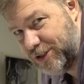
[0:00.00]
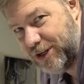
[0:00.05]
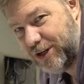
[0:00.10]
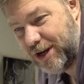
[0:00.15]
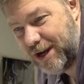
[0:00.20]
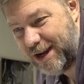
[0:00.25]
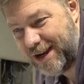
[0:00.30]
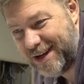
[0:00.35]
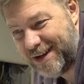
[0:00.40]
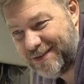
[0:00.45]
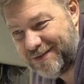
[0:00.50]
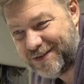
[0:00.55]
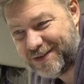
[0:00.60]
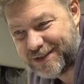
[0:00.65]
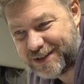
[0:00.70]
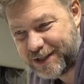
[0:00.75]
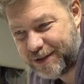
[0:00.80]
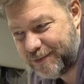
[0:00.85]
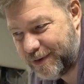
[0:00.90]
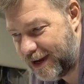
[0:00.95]
do you have the
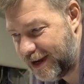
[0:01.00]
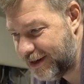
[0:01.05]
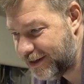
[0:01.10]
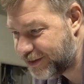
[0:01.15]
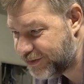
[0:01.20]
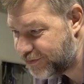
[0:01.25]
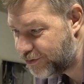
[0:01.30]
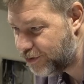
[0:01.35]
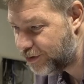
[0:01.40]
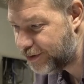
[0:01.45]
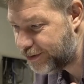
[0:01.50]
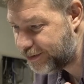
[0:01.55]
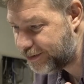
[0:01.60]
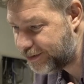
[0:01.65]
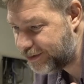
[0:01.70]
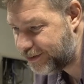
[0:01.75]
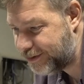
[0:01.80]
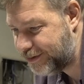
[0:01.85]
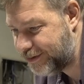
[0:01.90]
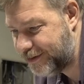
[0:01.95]
schematics for it?
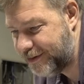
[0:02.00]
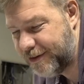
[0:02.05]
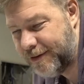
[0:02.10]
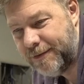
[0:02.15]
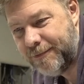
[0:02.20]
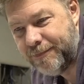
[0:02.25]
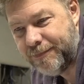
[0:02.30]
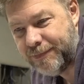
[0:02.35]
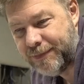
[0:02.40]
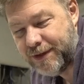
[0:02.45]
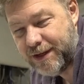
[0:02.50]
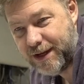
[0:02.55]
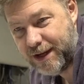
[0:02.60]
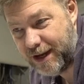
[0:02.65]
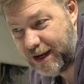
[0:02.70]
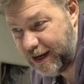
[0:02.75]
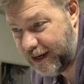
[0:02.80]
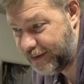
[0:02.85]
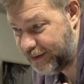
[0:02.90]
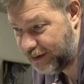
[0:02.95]

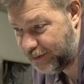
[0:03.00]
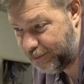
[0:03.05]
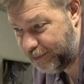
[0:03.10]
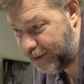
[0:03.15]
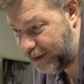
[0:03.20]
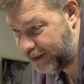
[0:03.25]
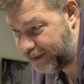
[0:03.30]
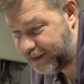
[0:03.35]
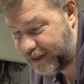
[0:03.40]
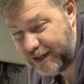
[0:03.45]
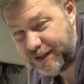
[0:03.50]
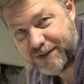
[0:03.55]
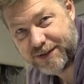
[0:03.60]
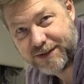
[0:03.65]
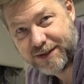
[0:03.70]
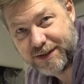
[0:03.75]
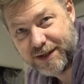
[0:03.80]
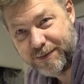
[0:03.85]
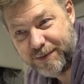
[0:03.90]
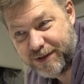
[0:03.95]
And they replied yes,
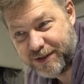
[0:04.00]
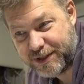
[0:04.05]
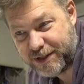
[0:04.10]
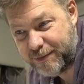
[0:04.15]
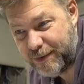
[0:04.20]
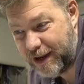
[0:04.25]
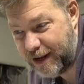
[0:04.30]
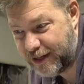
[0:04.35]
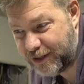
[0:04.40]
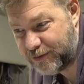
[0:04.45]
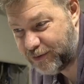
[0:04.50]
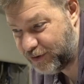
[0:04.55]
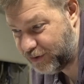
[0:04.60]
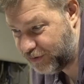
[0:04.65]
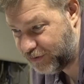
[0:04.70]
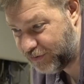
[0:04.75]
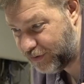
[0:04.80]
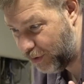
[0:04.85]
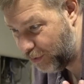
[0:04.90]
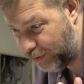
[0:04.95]
sent me the schematics, which
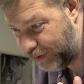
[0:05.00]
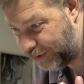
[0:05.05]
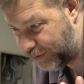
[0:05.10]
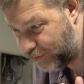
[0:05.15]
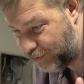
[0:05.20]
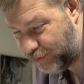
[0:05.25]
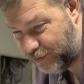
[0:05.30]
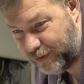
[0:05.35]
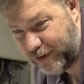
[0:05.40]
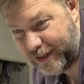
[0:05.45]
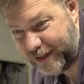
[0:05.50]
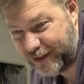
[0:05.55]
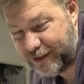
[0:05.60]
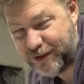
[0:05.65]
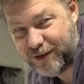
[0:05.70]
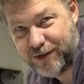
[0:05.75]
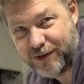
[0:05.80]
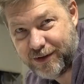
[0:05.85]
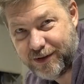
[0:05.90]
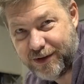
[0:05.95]
is totally cool. Like,
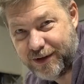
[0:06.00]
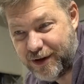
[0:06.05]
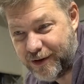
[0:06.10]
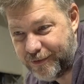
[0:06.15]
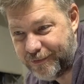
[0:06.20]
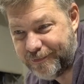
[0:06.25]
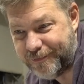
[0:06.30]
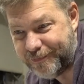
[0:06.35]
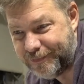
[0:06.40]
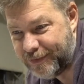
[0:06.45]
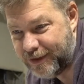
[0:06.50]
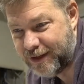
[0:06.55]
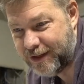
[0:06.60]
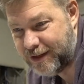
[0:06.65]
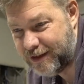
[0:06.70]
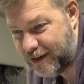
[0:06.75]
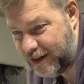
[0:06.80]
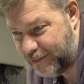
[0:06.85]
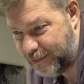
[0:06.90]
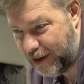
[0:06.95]
you know,
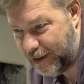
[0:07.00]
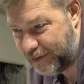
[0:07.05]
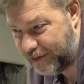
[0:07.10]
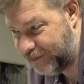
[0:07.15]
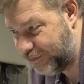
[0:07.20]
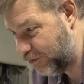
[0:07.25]
I'm probably the